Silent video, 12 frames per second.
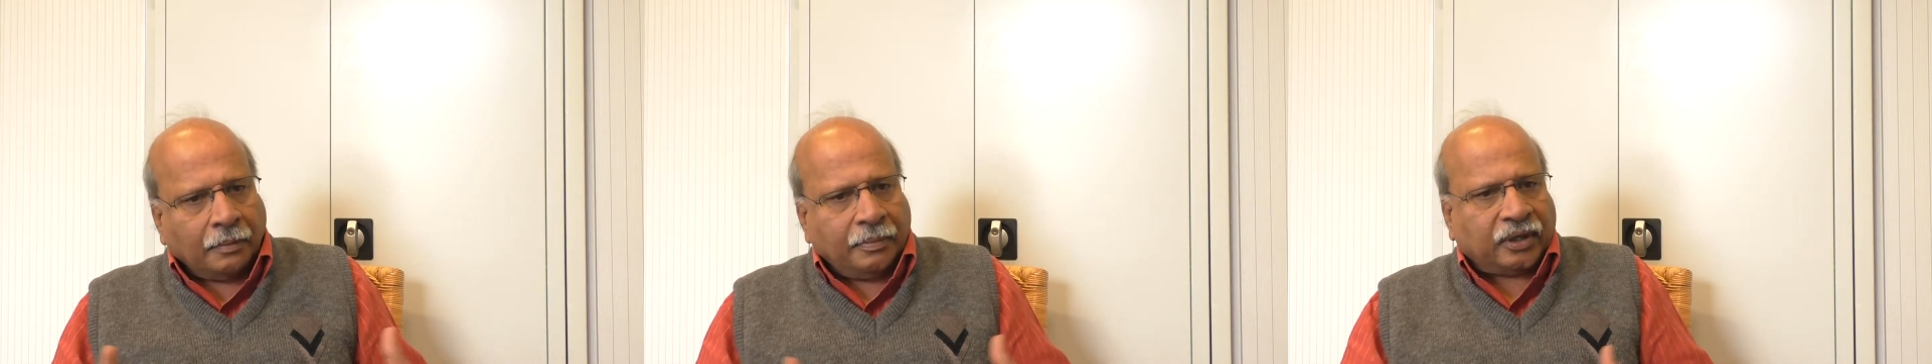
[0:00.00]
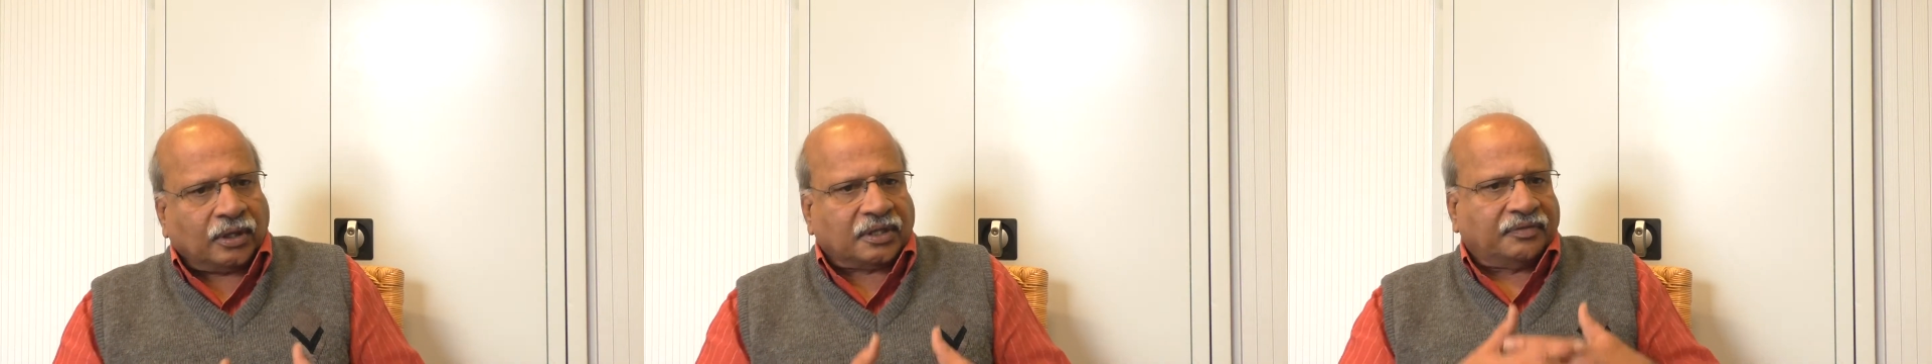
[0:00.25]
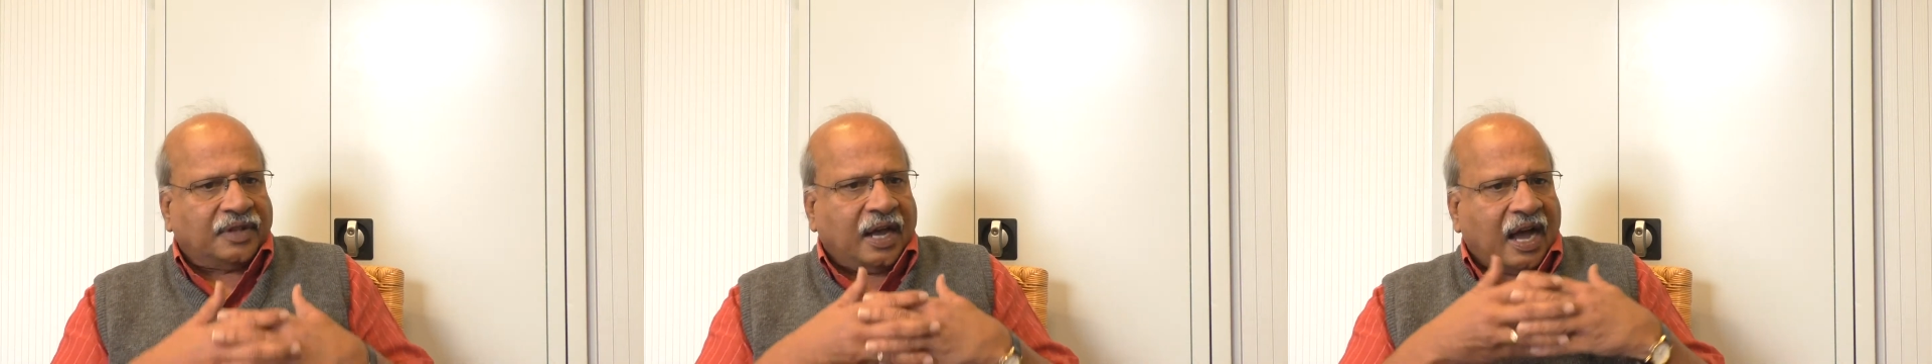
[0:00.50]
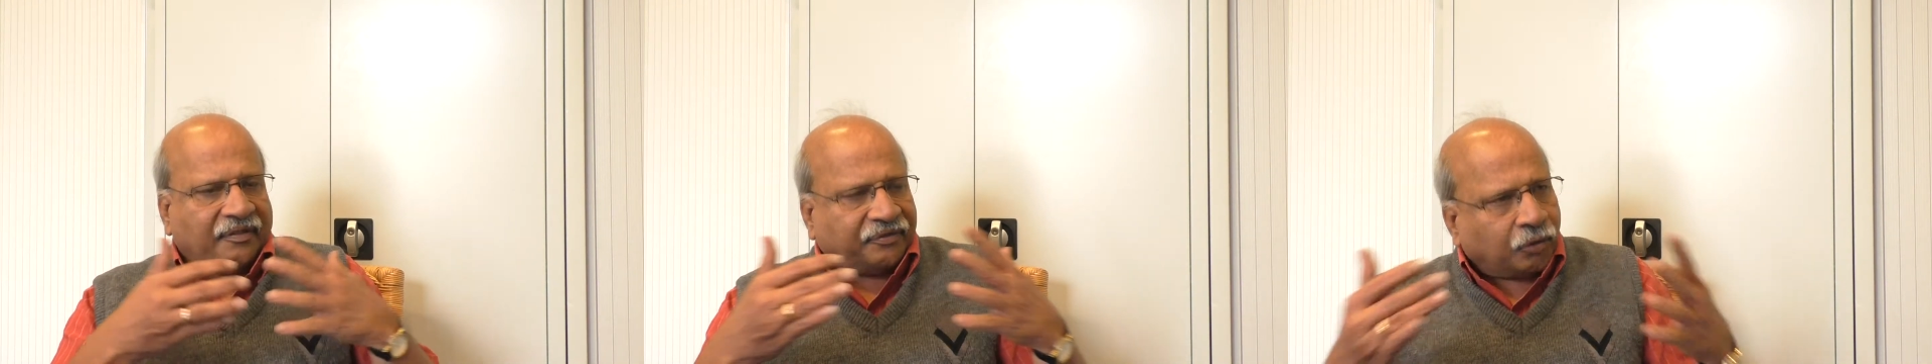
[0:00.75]
because if they
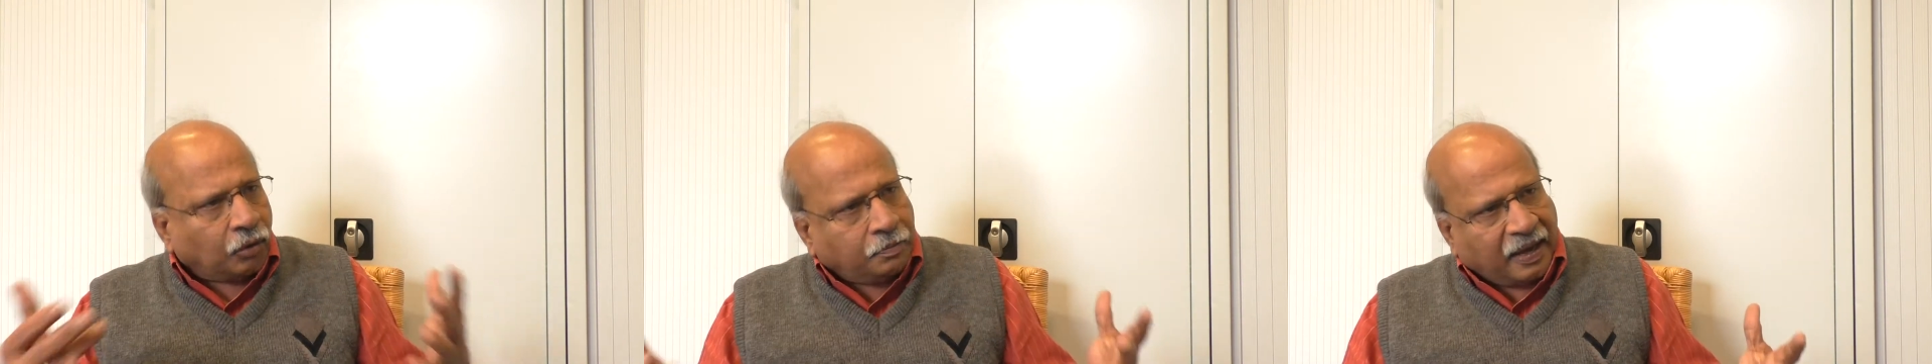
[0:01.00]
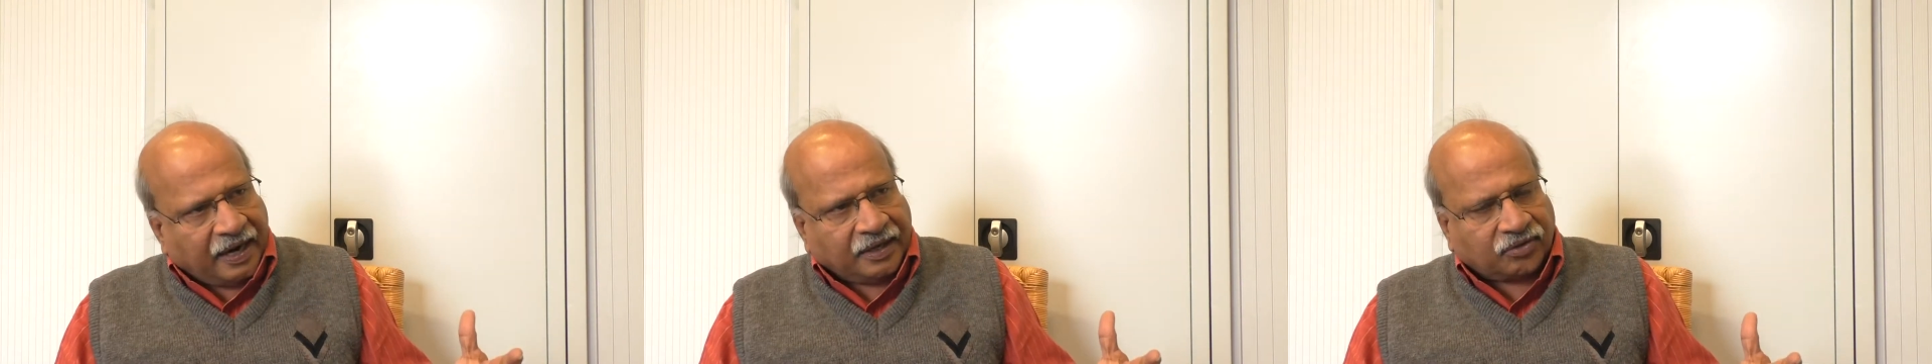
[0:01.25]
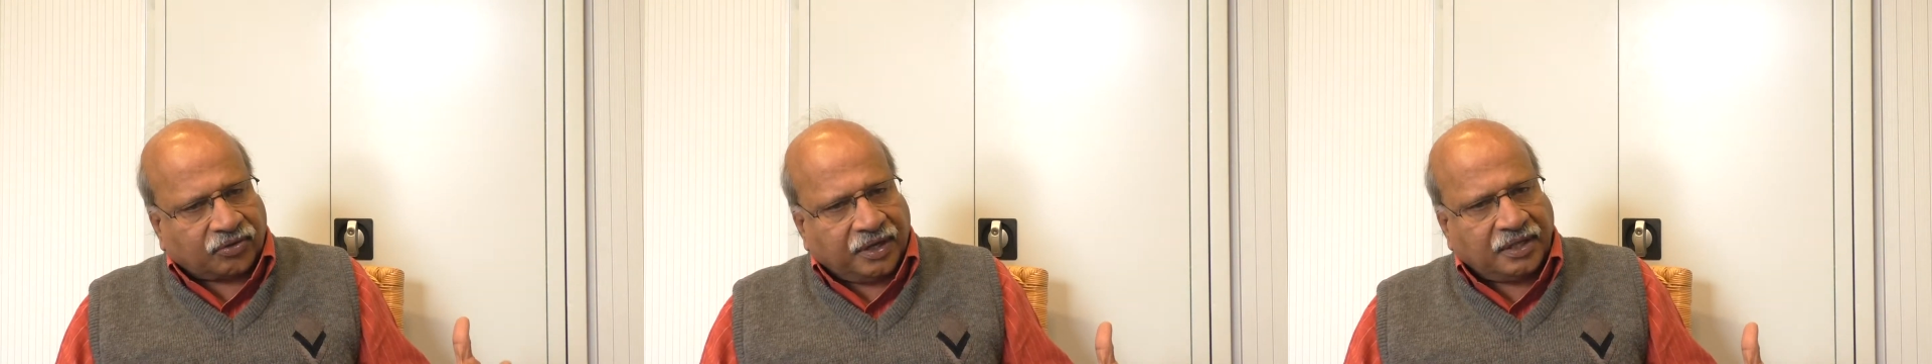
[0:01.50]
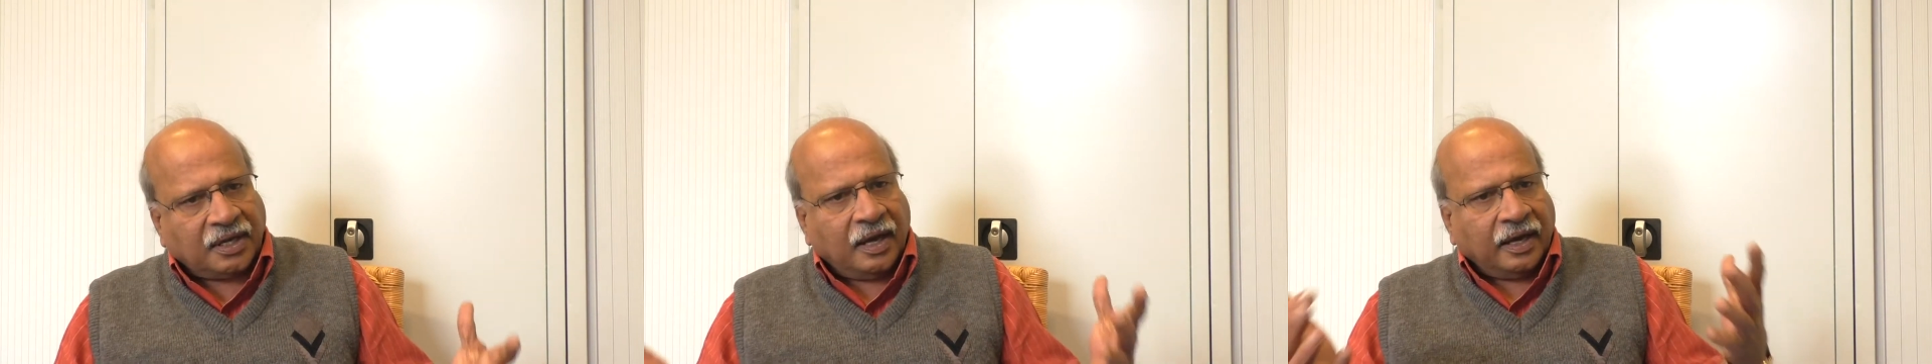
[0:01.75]
have fruit-bearing
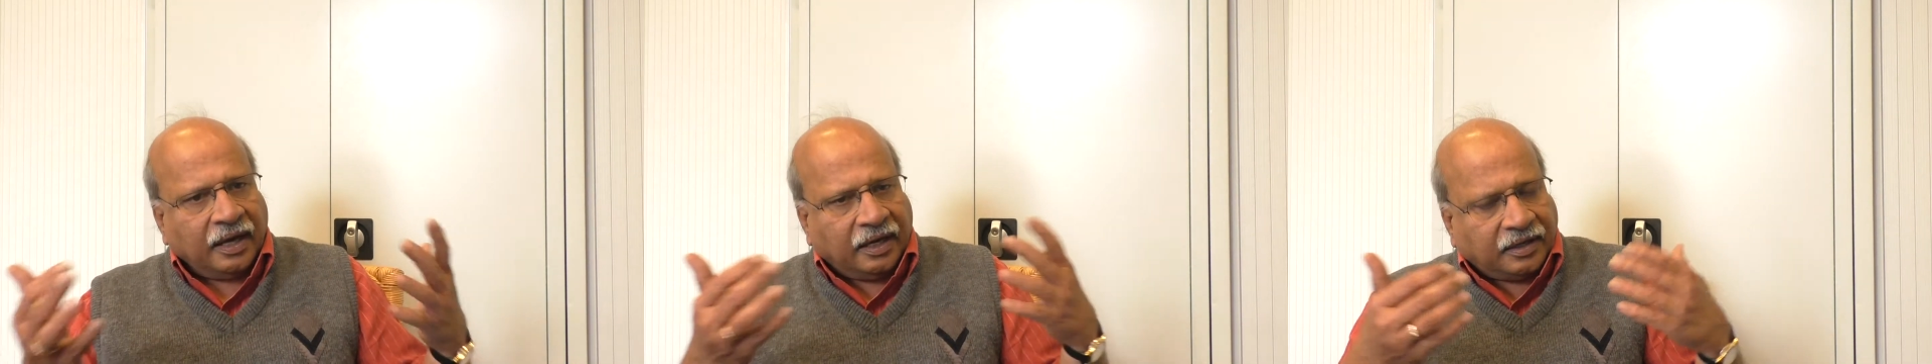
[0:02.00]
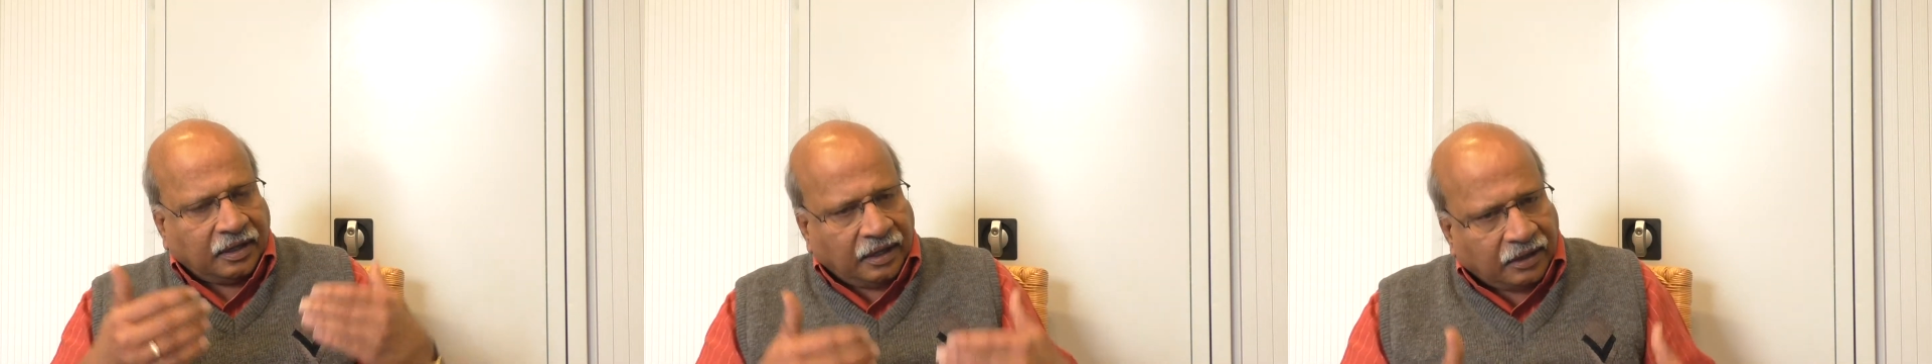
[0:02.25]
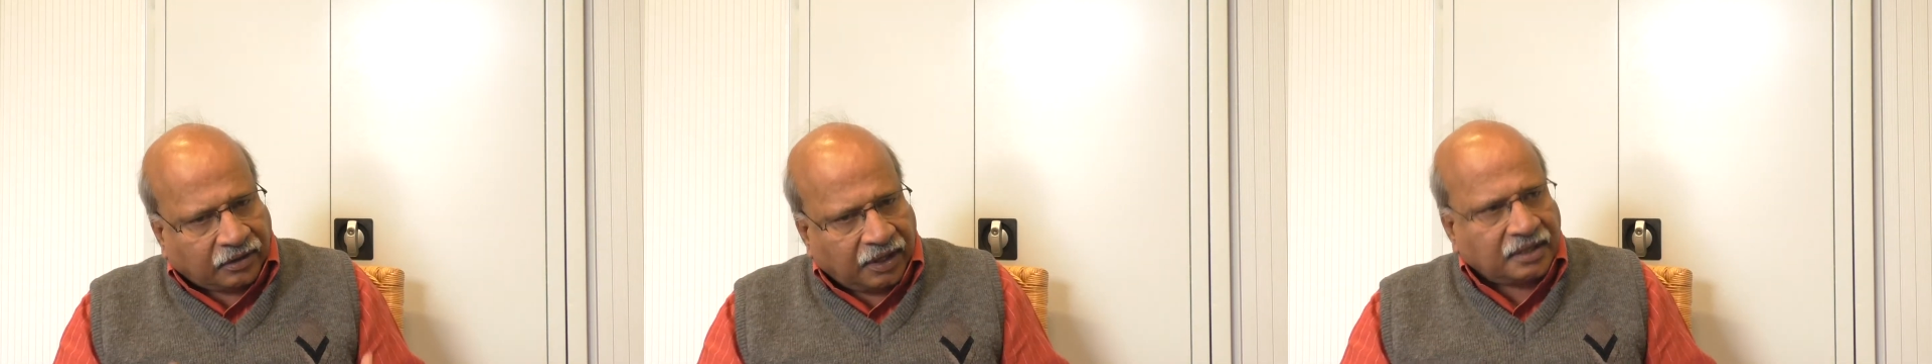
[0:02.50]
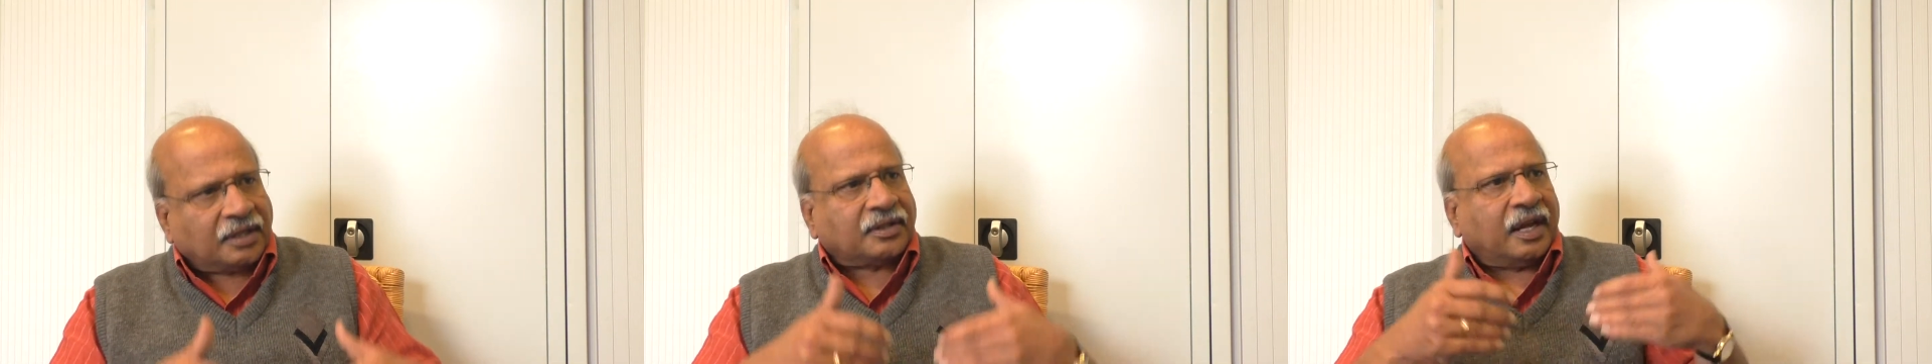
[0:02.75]
trees, it
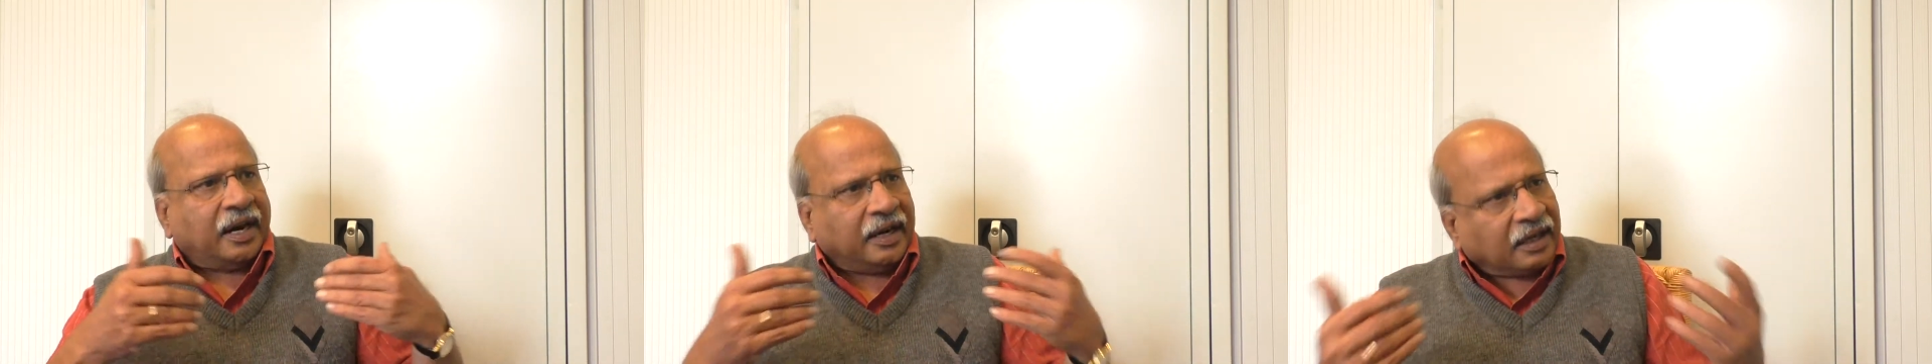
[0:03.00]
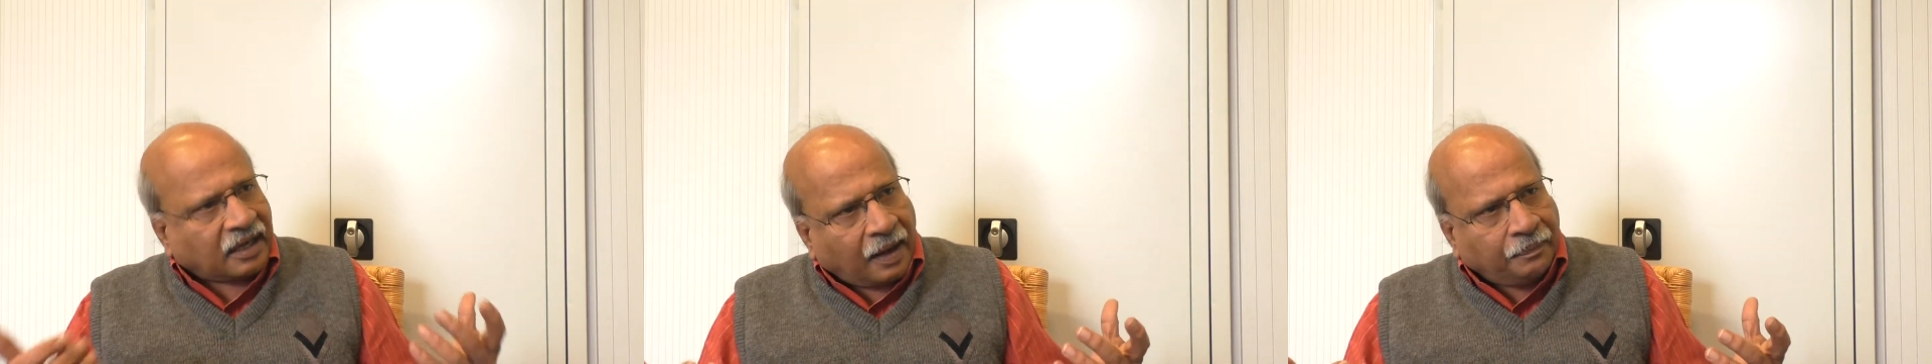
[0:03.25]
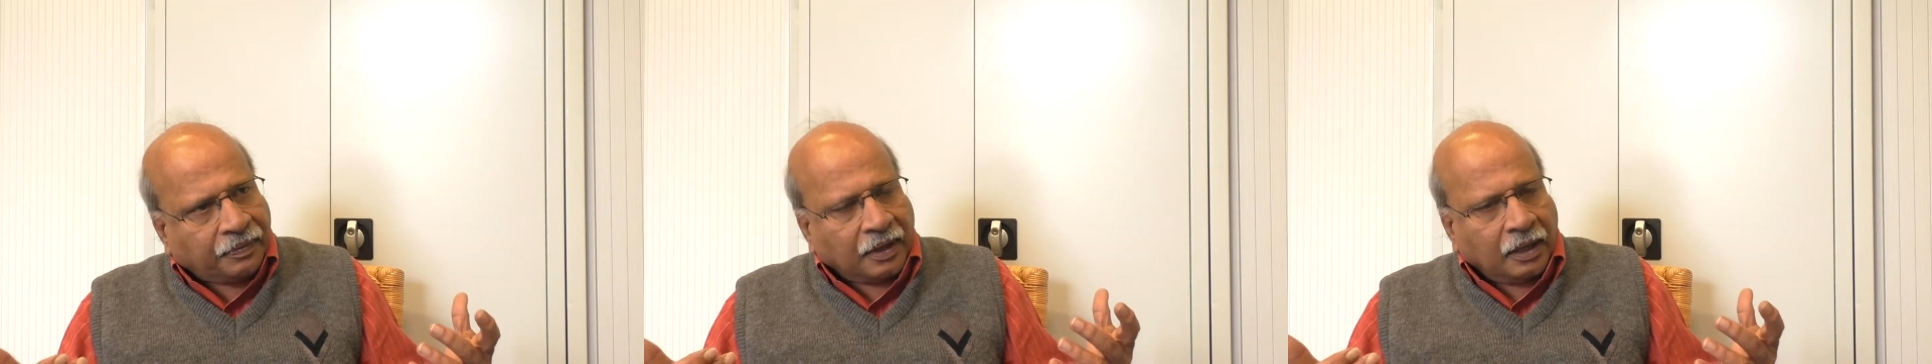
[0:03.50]
increases their income.